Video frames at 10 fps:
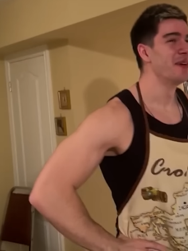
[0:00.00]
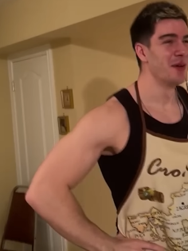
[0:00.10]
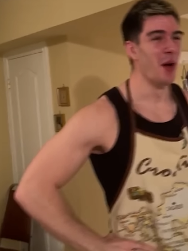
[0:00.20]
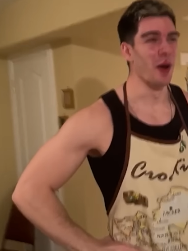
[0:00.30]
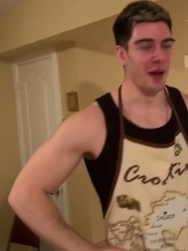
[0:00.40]

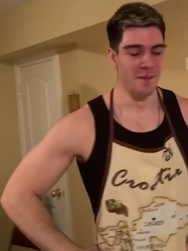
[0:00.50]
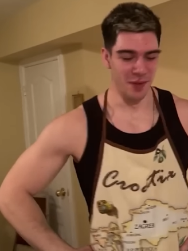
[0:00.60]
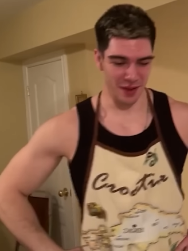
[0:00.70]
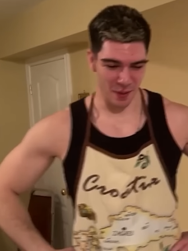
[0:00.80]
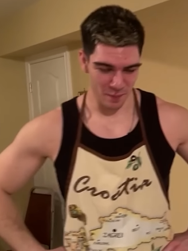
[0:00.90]
and you're not allowed
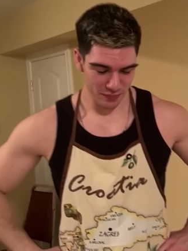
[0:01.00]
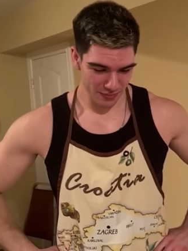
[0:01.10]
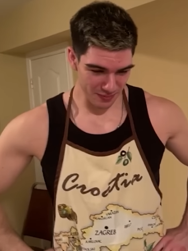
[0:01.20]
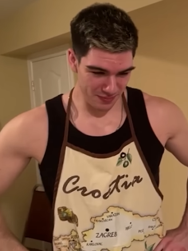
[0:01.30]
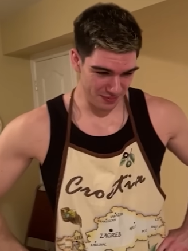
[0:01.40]
to laugh,
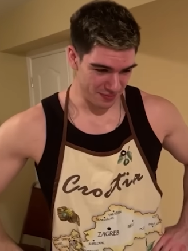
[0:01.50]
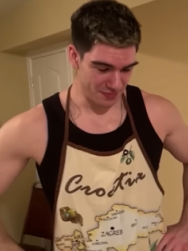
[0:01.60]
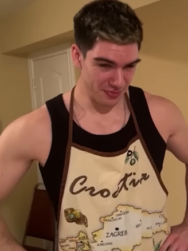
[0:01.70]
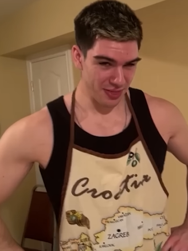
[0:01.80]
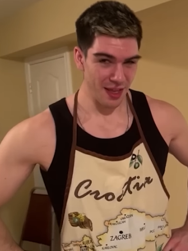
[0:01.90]
because
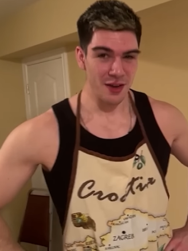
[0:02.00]
then that makes you